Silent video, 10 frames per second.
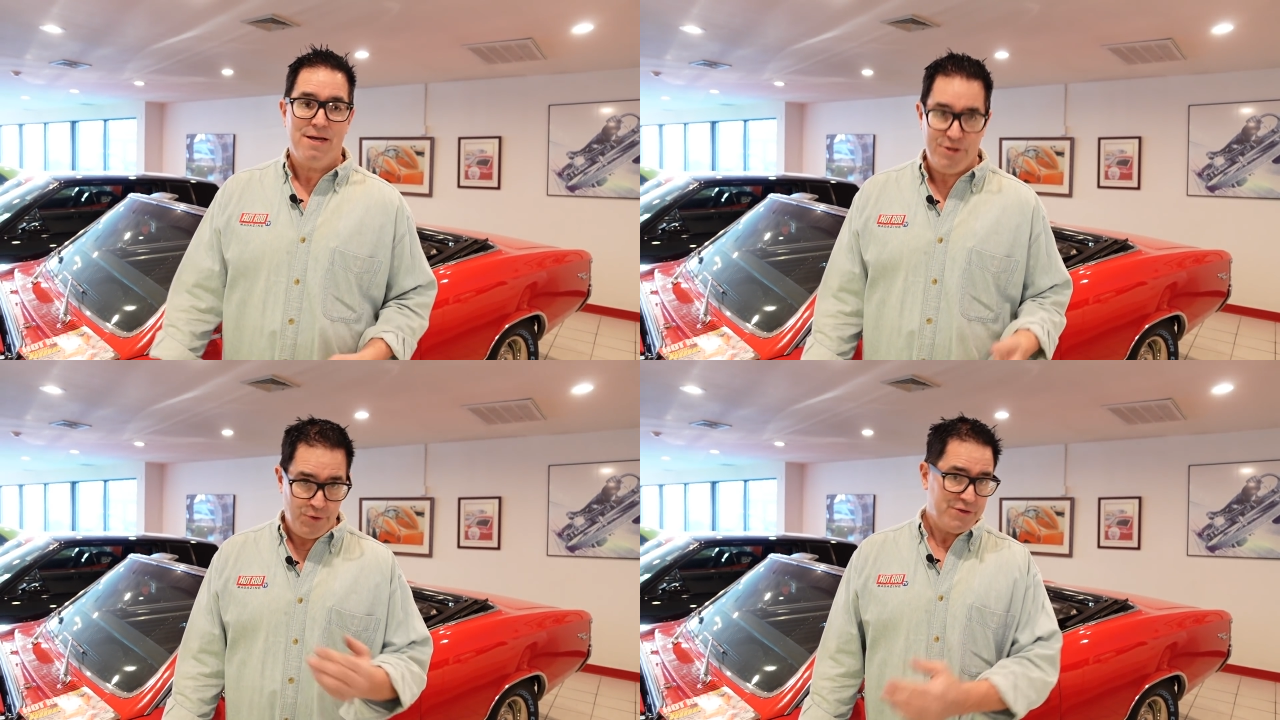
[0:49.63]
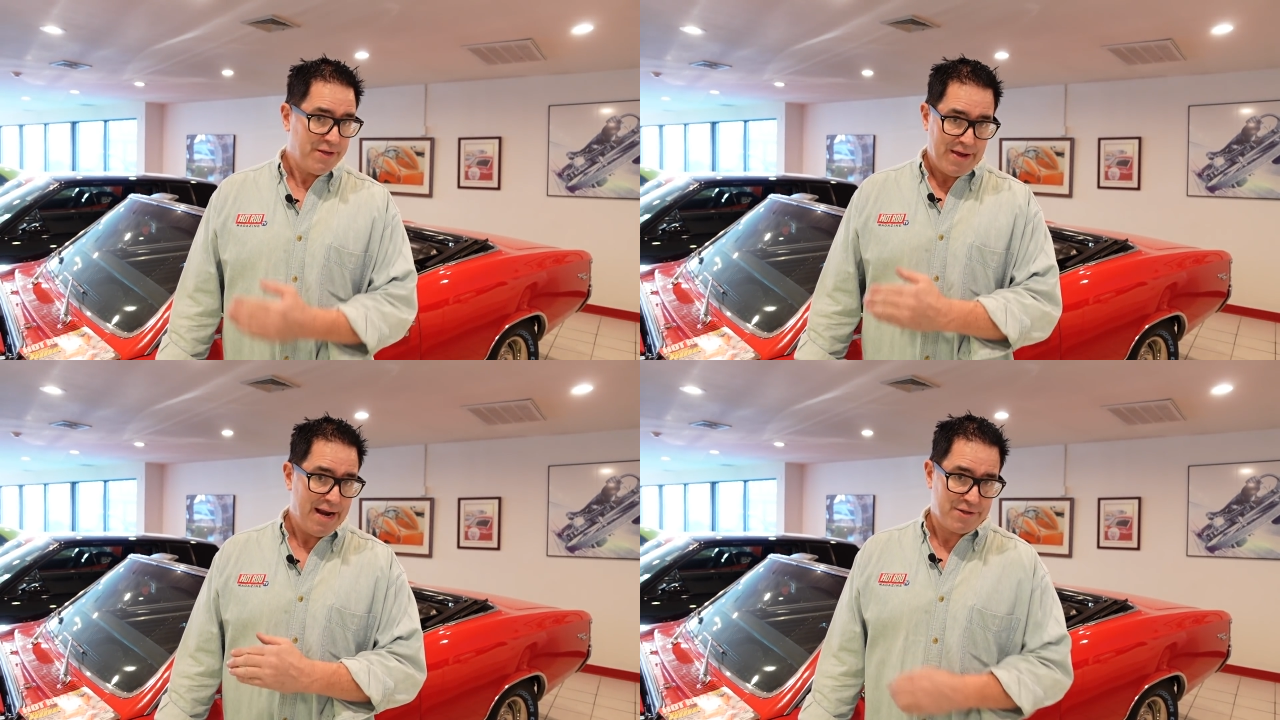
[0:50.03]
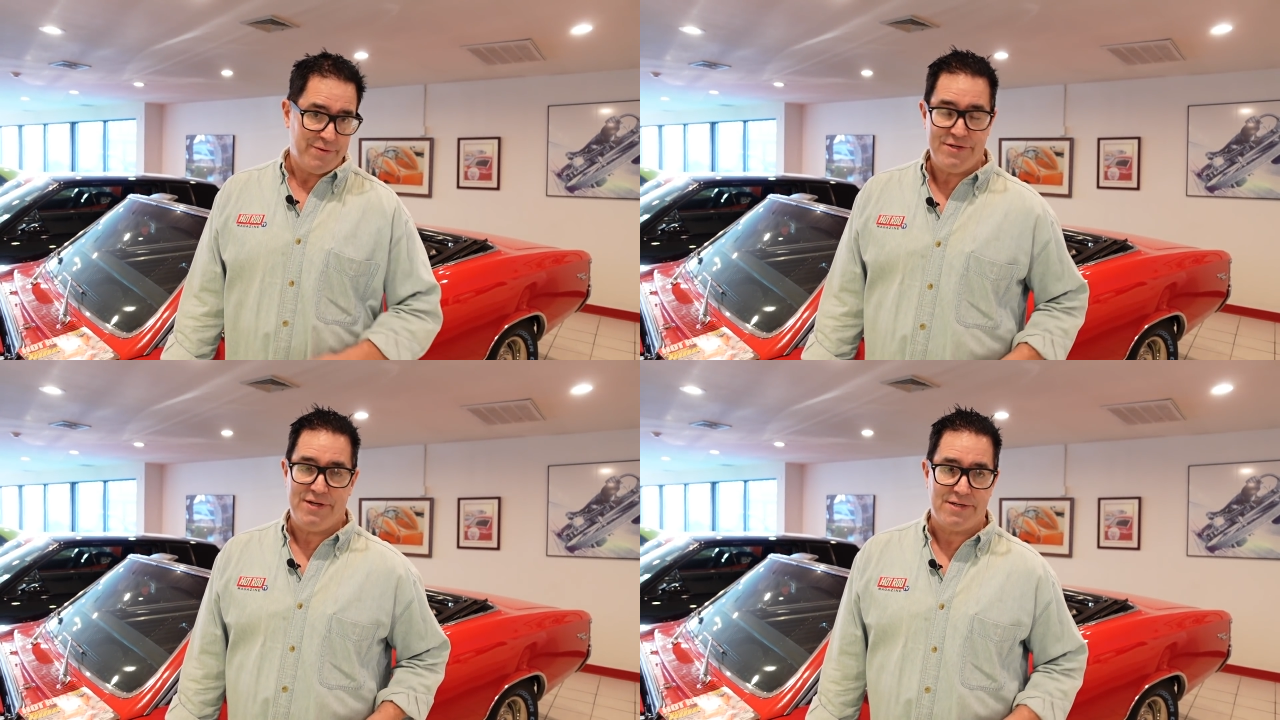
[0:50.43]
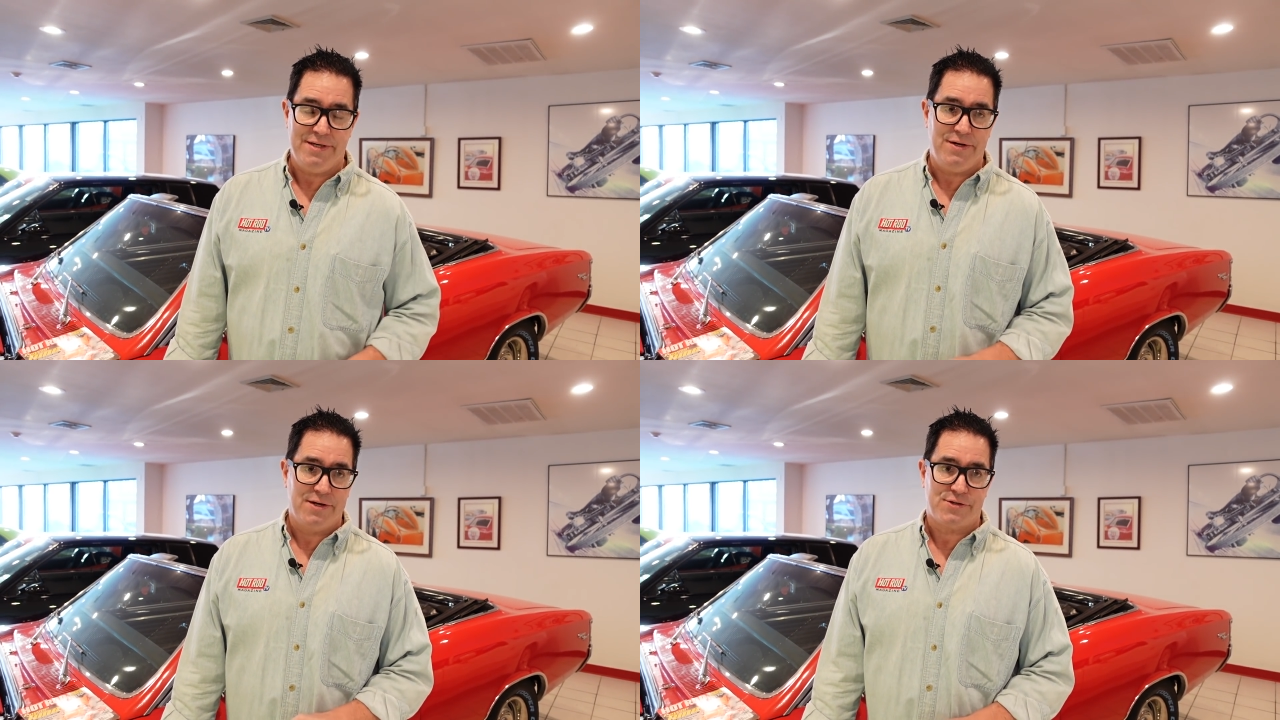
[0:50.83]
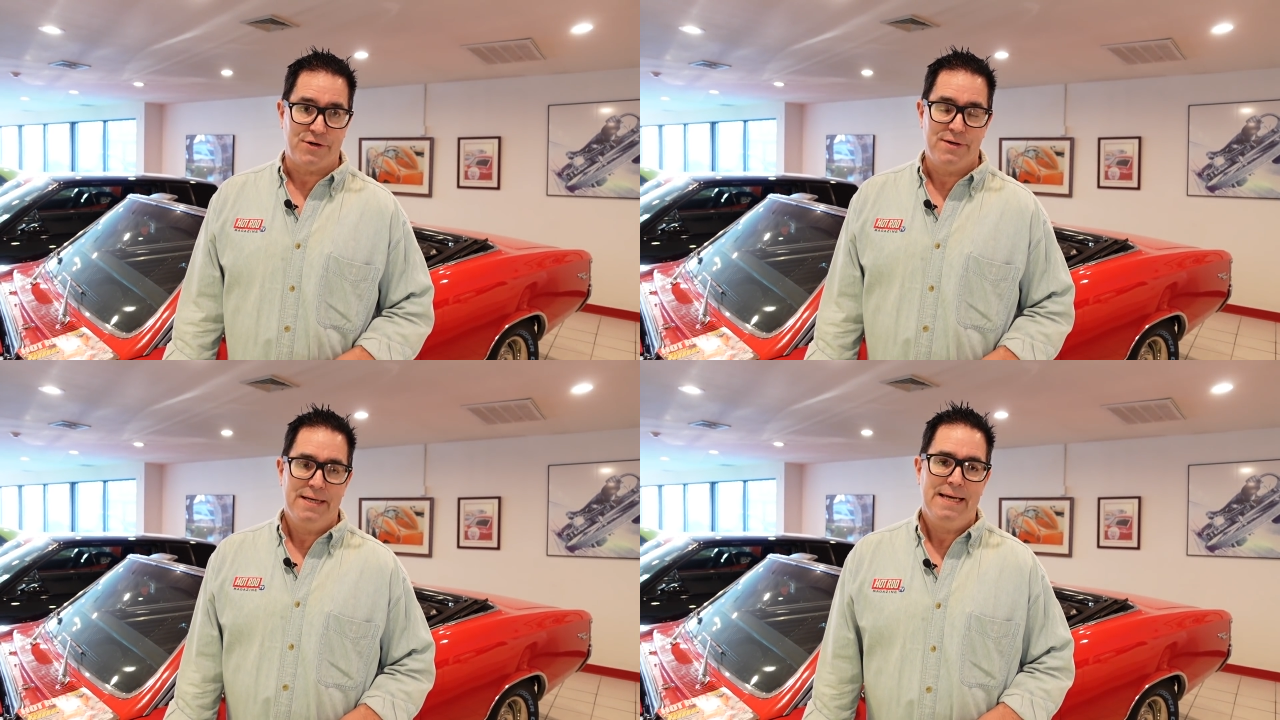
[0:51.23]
using that 360 duster.